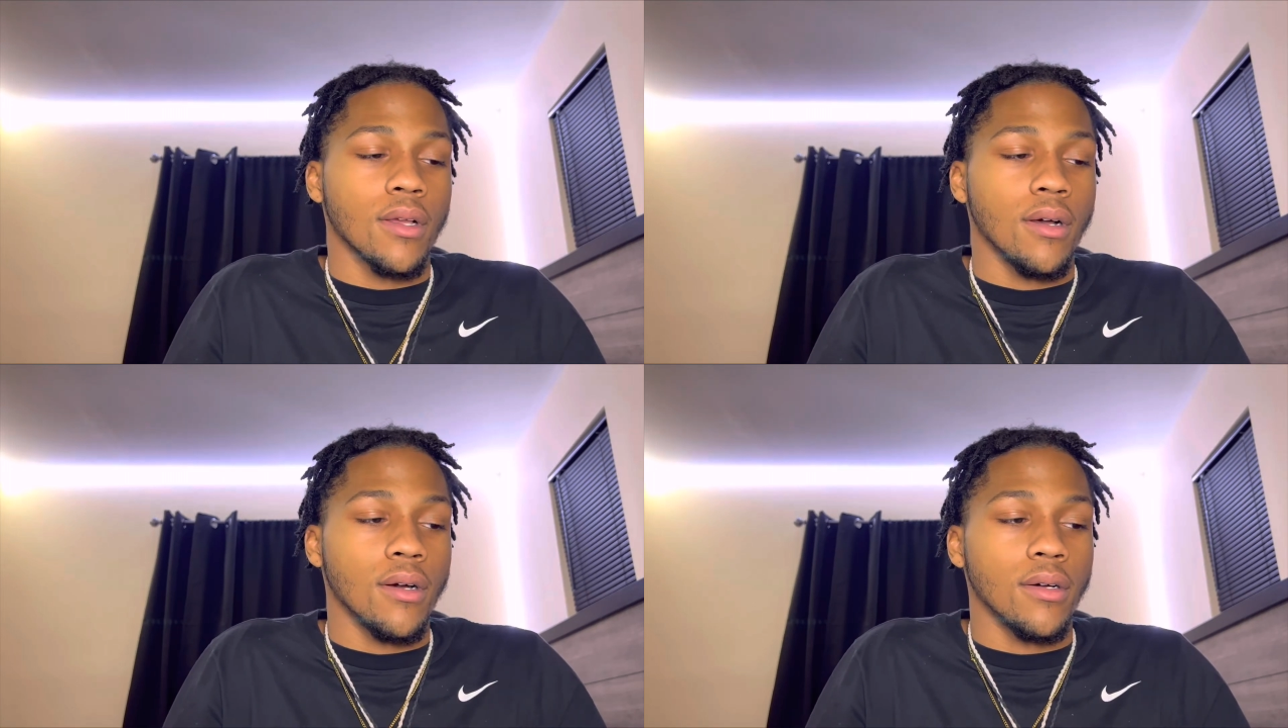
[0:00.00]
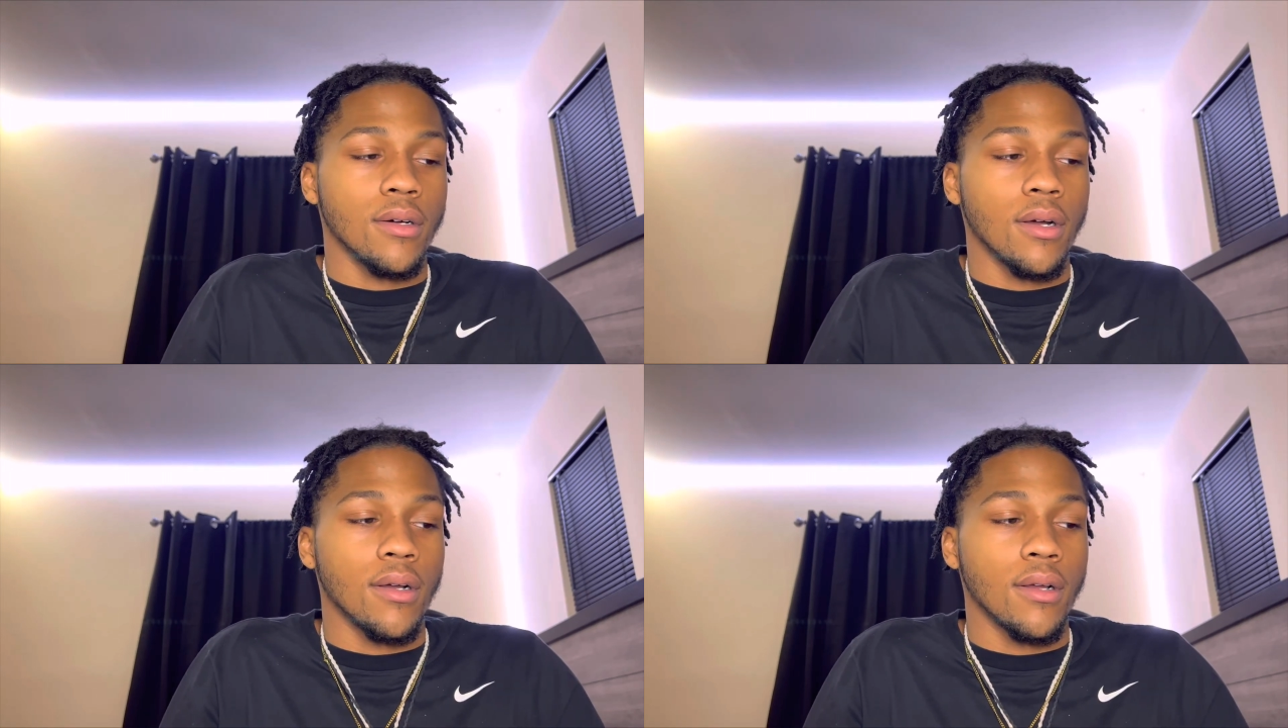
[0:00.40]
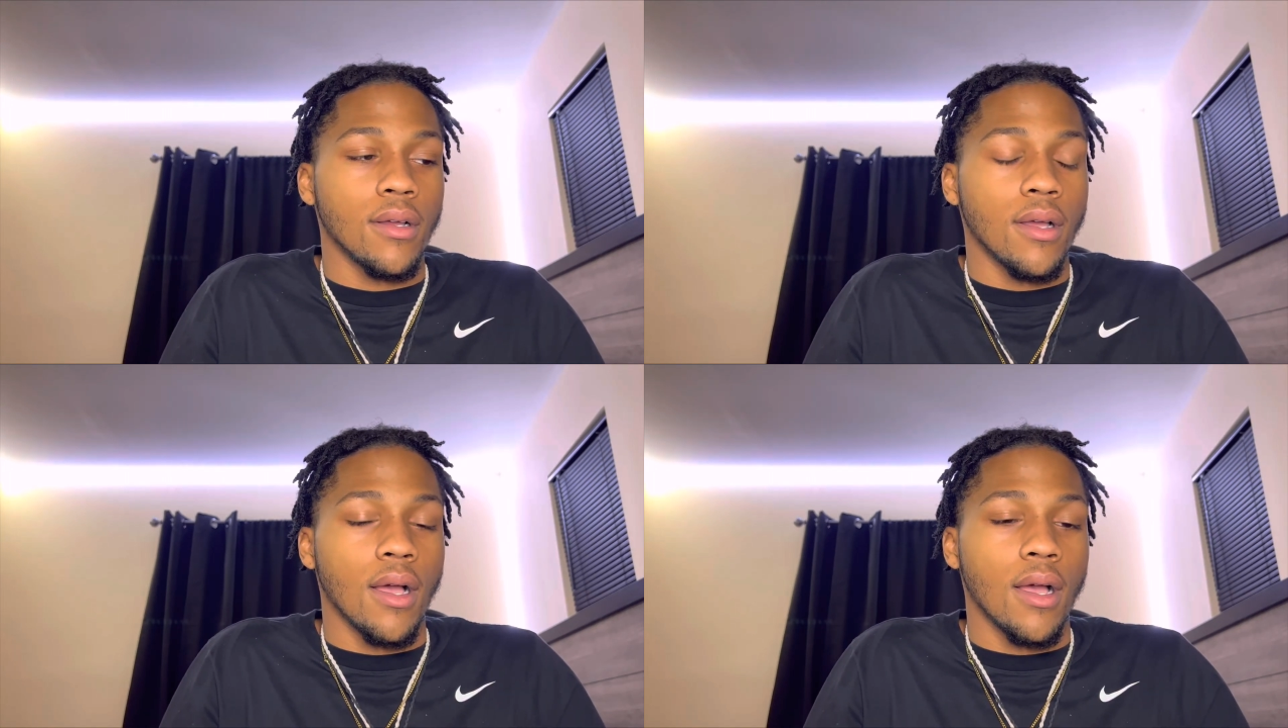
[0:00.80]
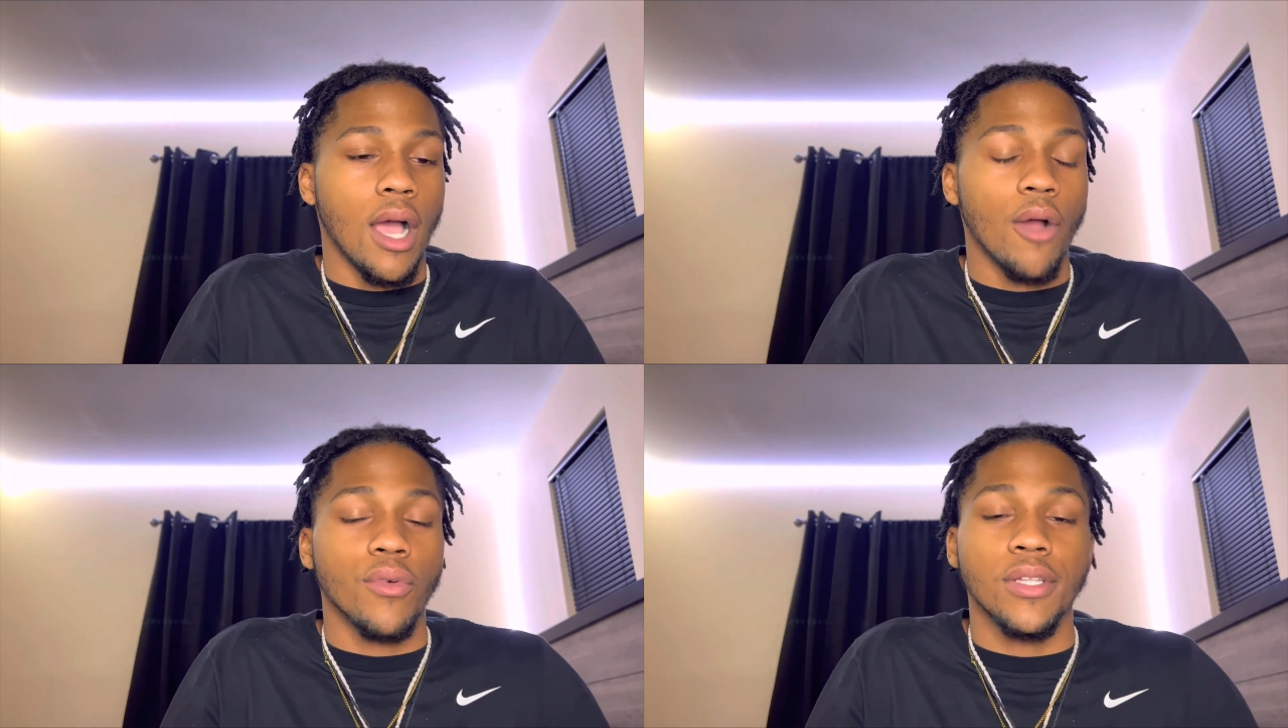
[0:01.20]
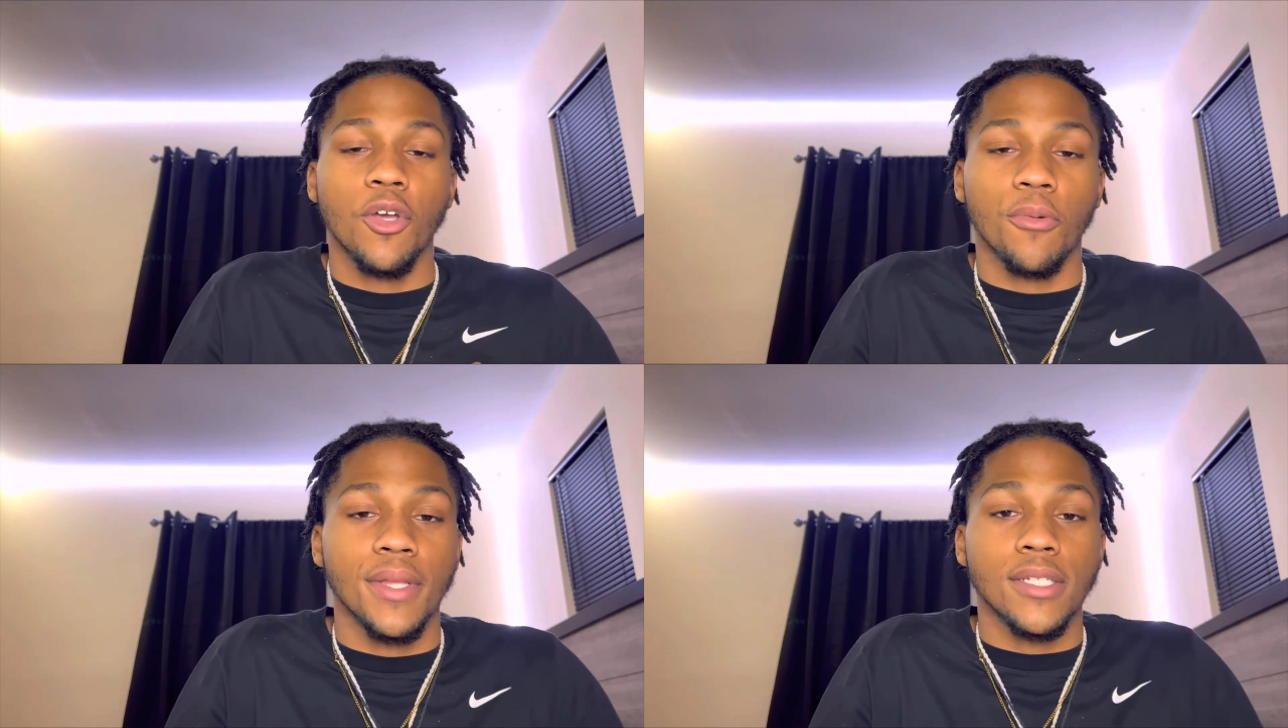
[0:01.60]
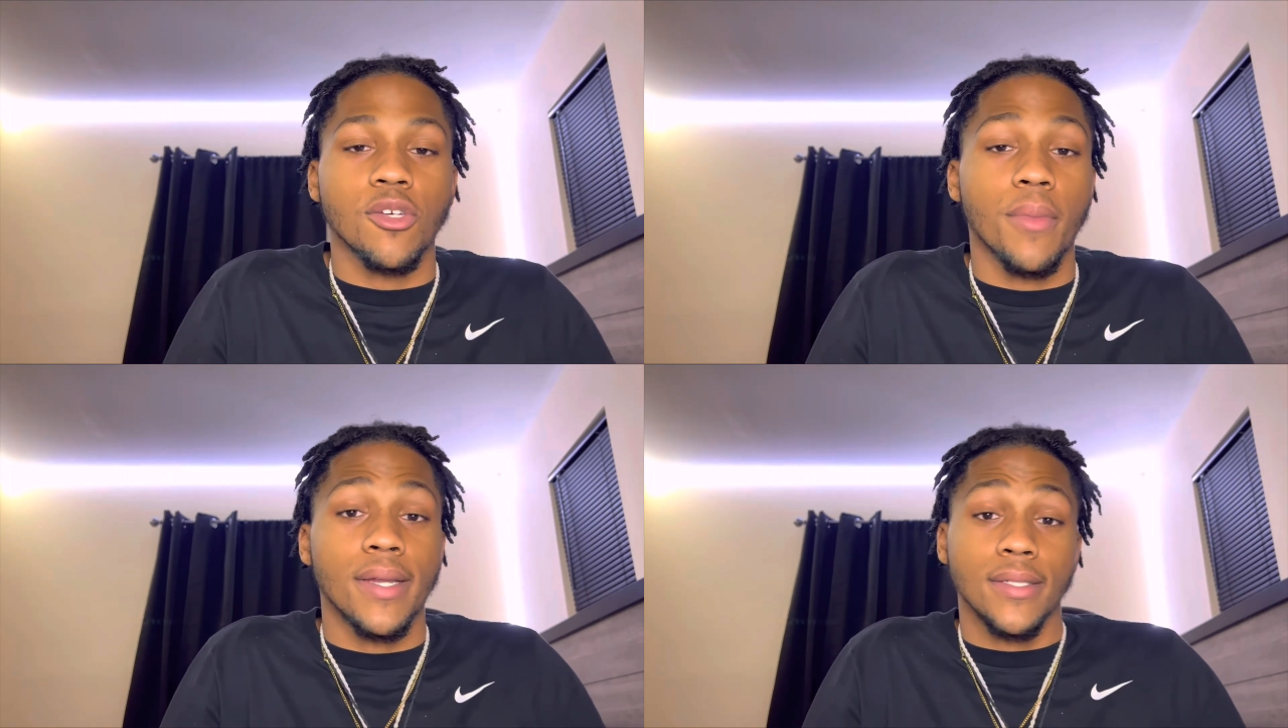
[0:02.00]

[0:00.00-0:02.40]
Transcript: Uh, I really hope that somebody